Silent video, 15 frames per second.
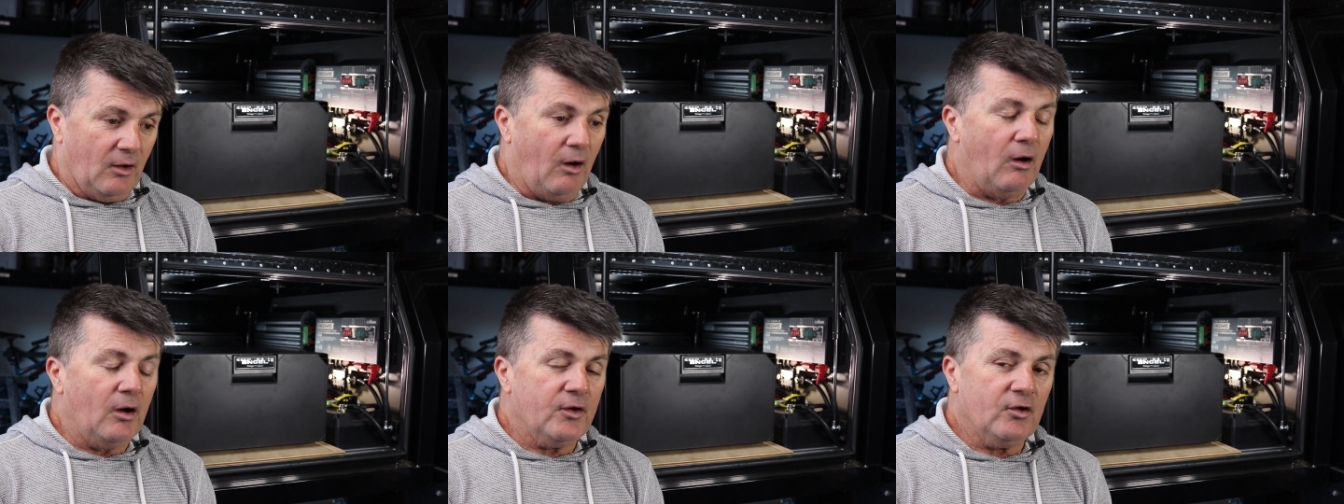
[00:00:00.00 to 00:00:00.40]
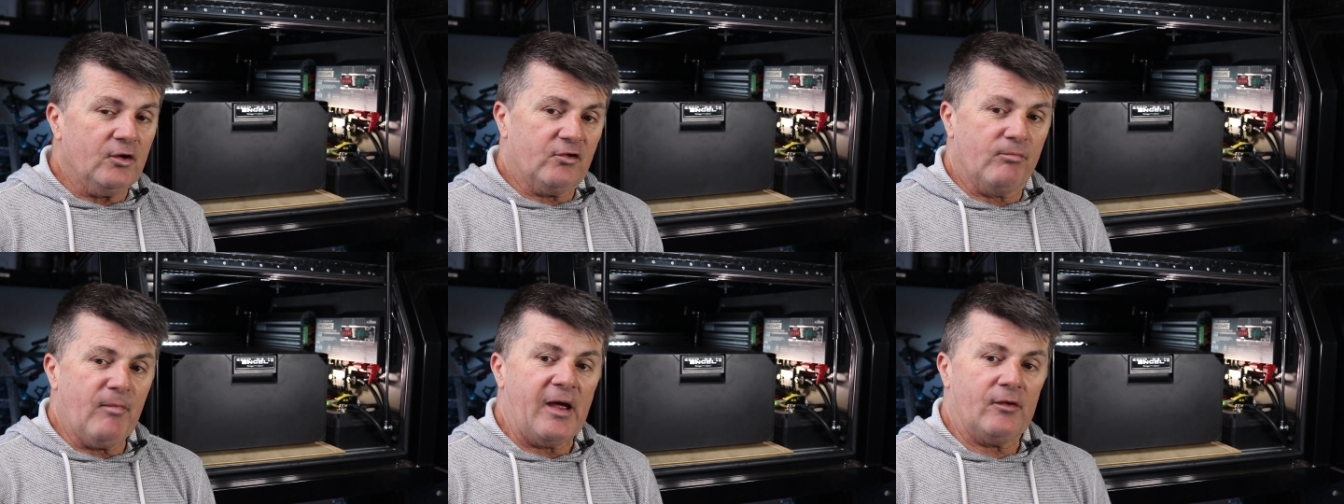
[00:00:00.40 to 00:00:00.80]
I
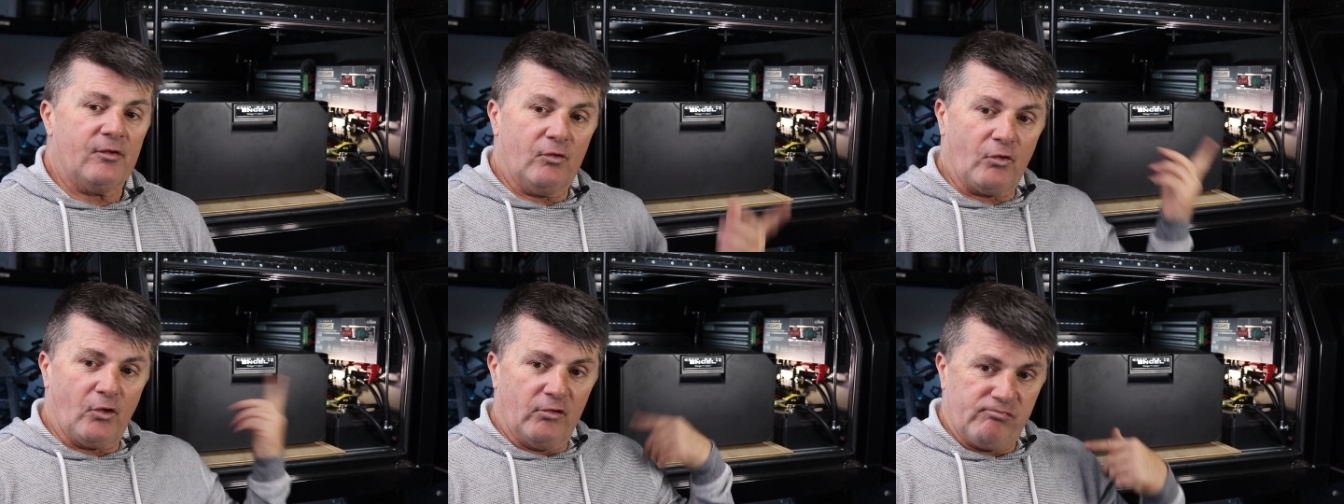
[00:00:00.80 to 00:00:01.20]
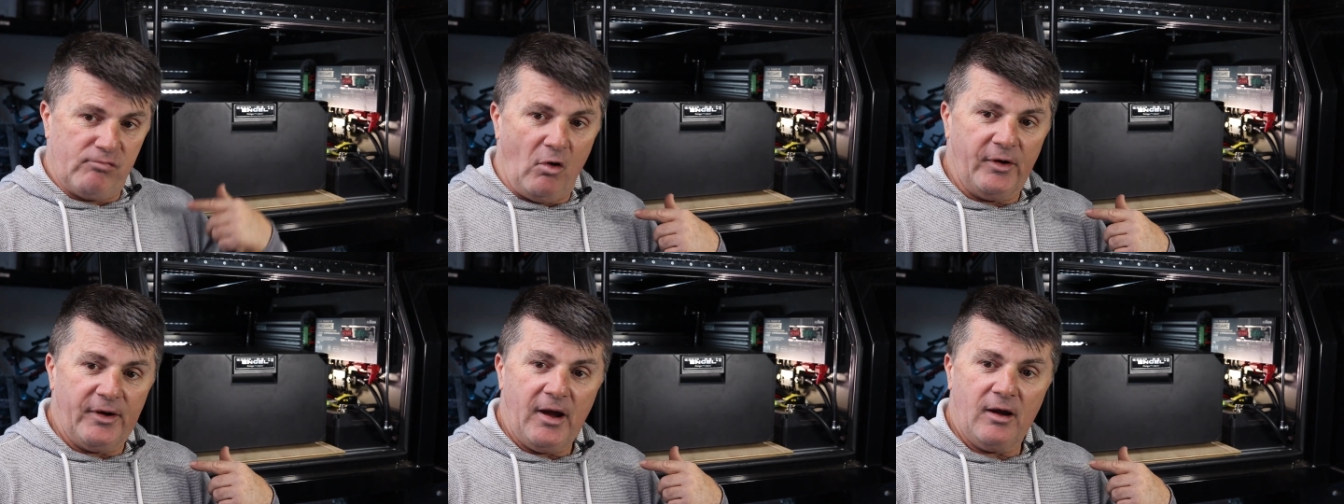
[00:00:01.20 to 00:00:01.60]
need to mount this on the
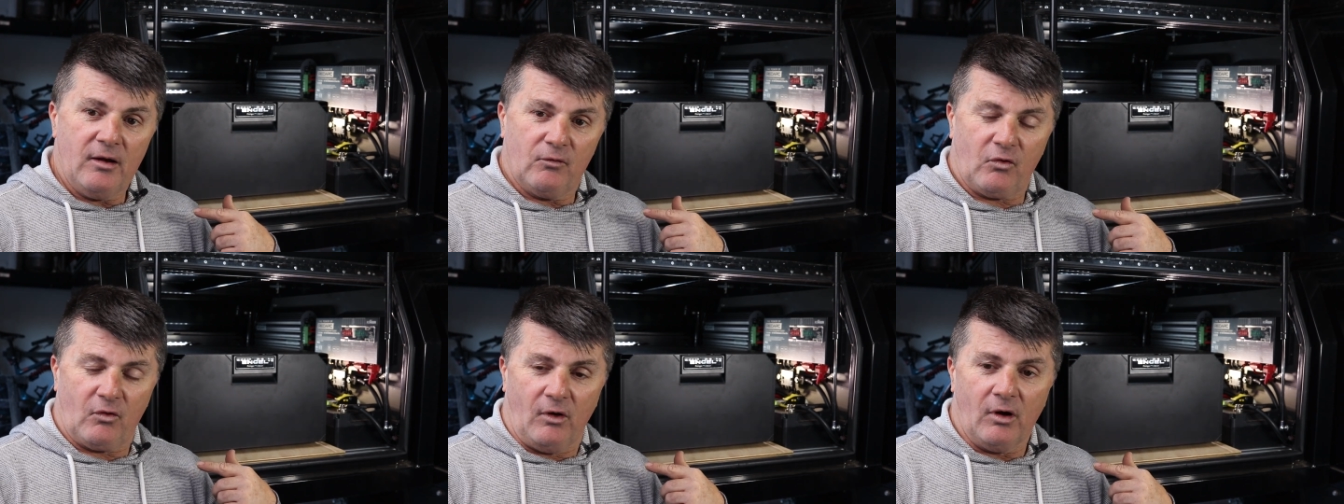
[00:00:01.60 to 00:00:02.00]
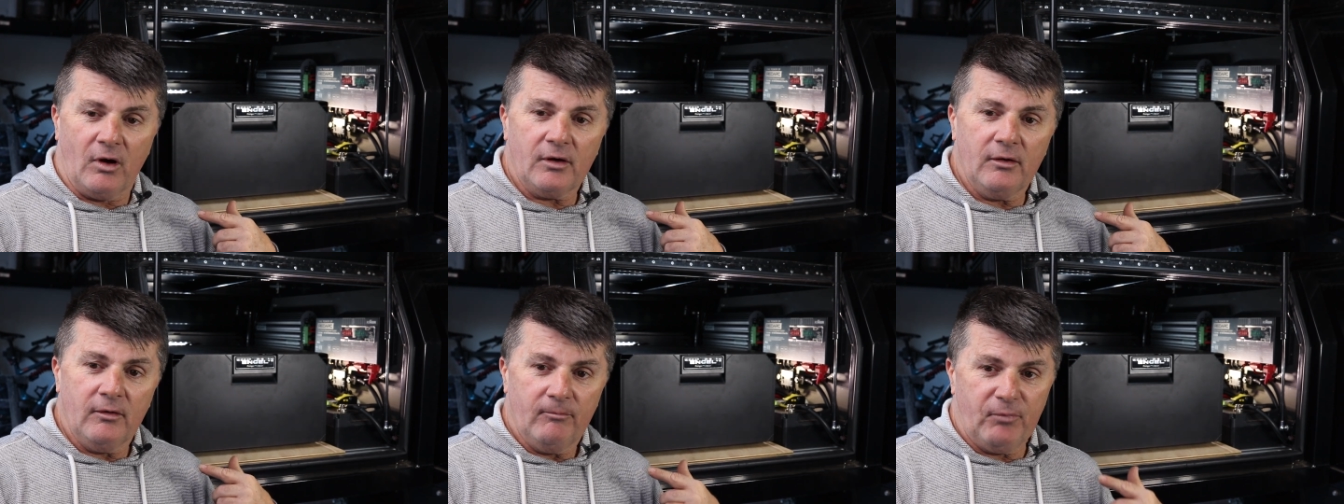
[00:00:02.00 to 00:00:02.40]
right hand
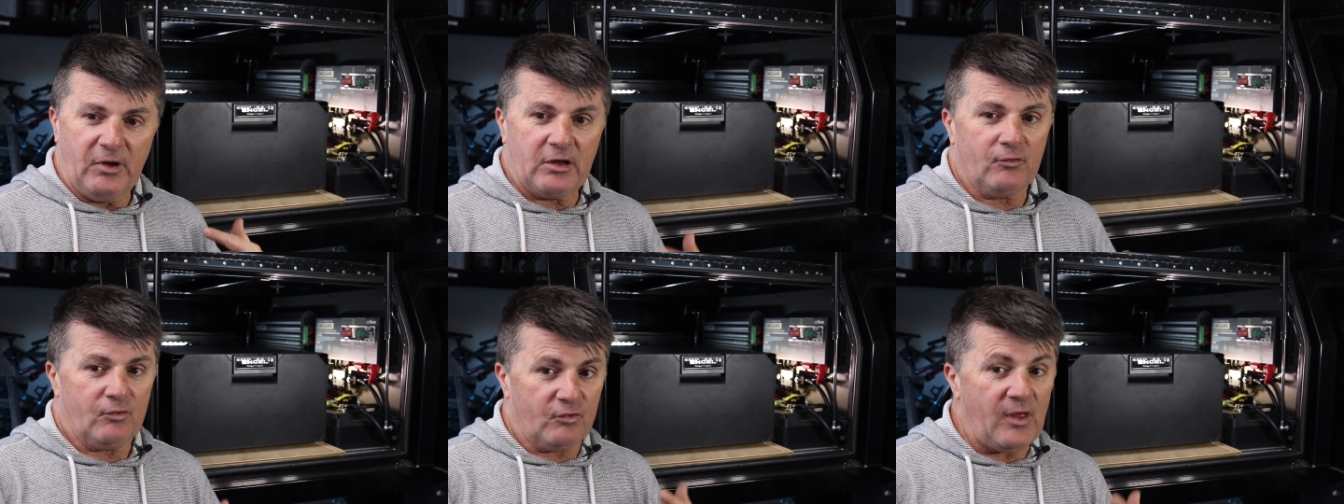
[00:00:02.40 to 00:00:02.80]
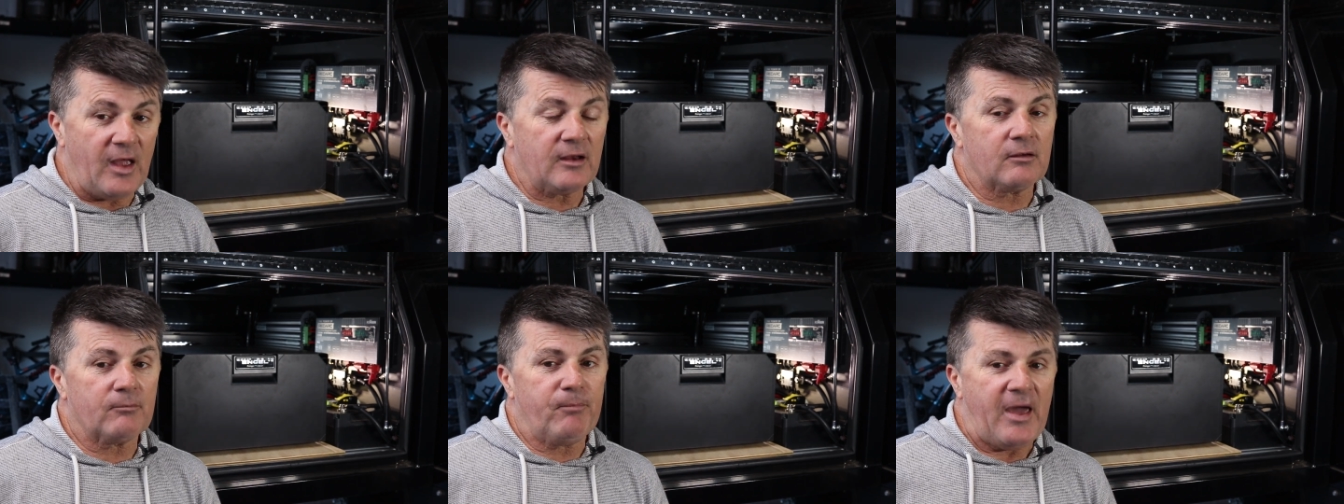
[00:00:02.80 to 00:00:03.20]
side because
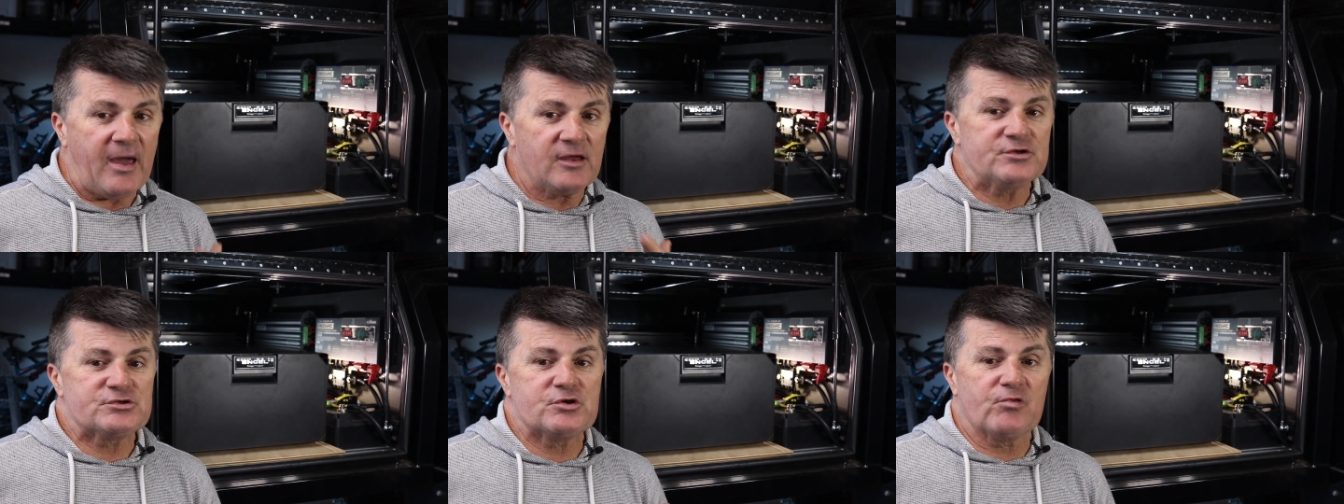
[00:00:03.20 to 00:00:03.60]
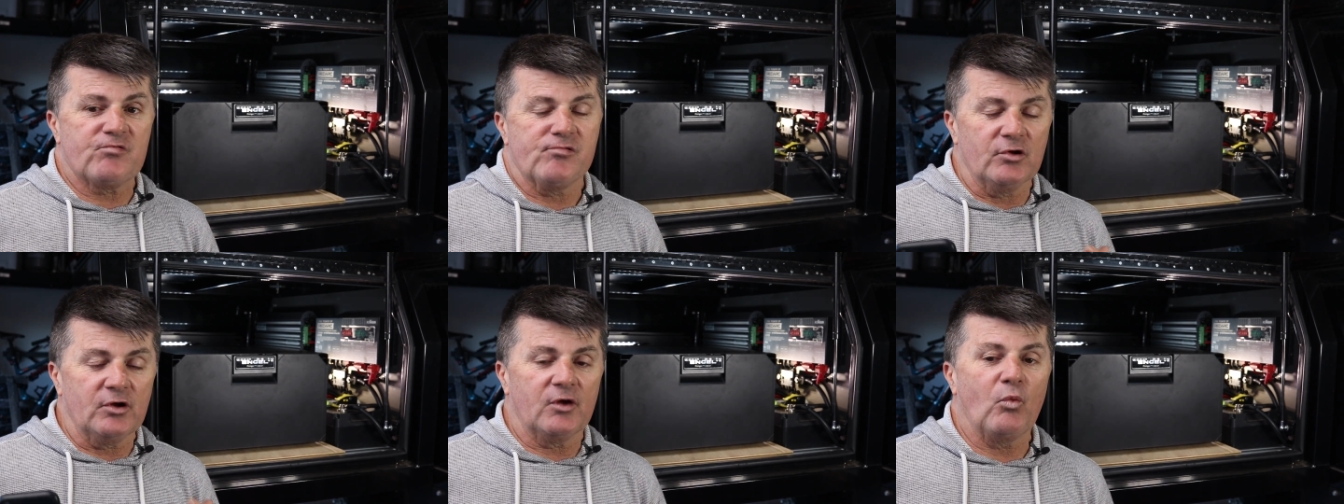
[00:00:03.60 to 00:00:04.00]
that packages
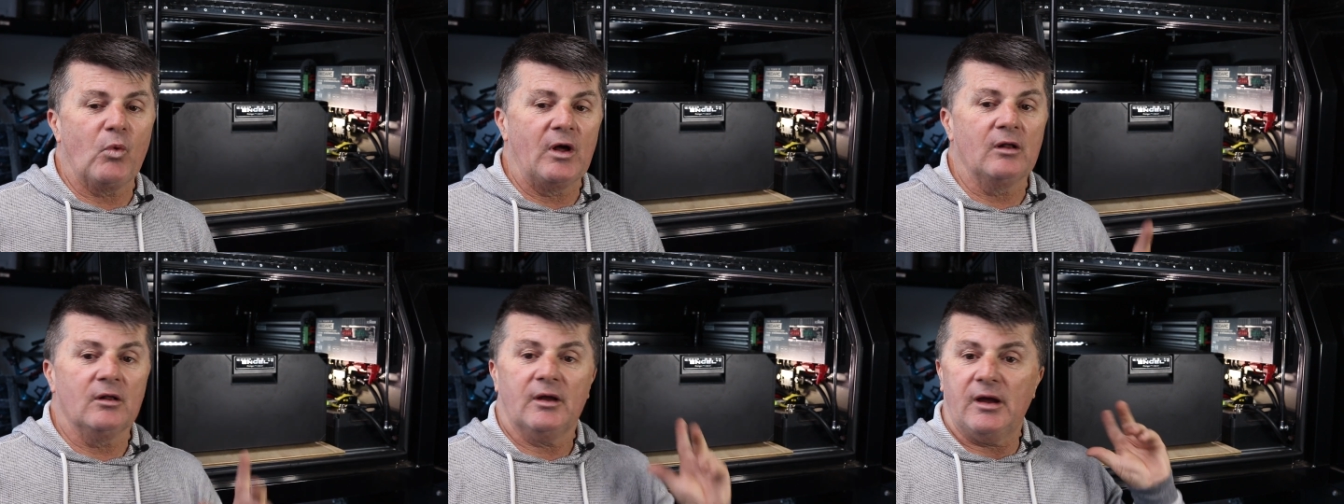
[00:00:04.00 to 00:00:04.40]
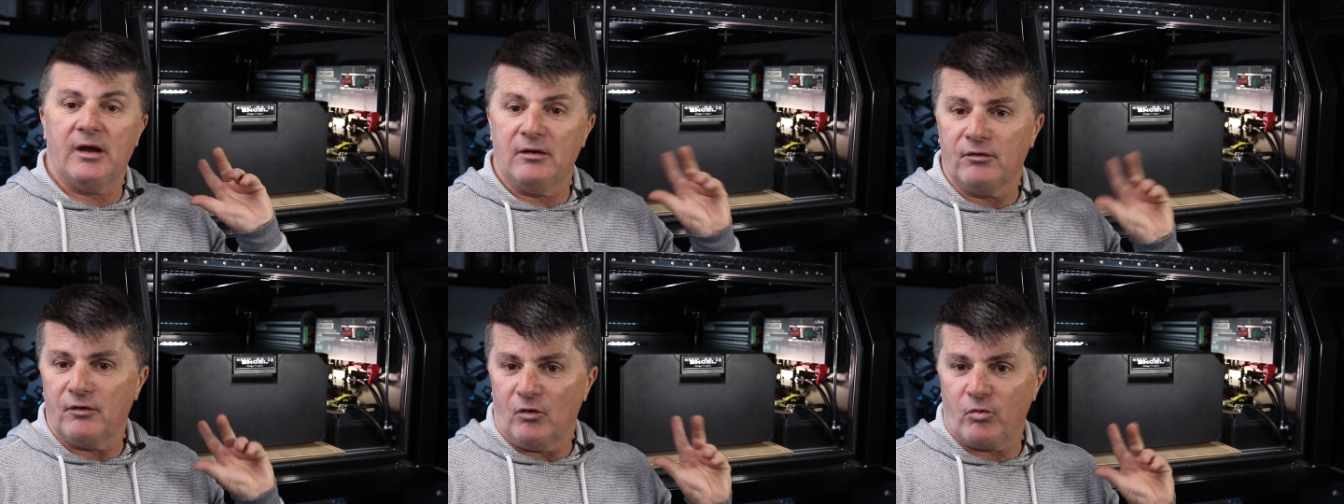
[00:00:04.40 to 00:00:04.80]
really well
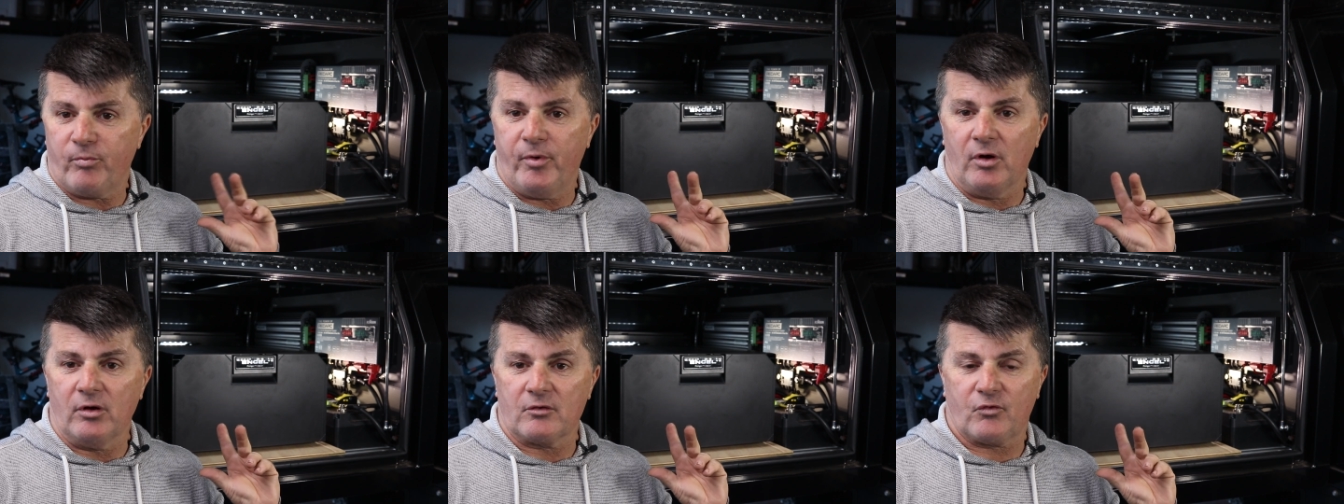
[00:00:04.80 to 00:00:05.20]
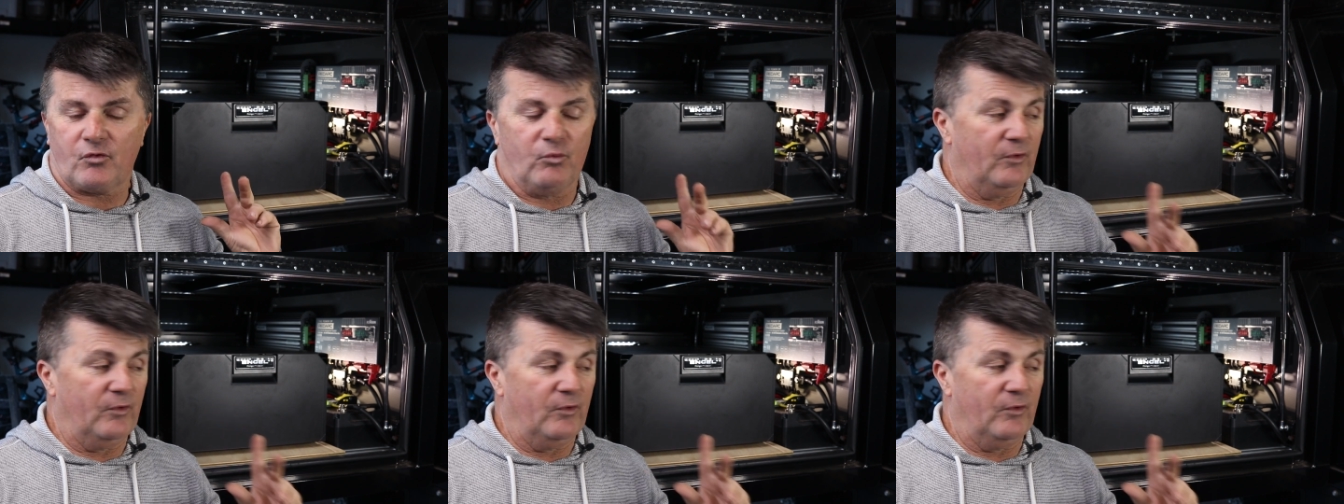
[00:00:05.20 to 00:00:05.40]
in this box.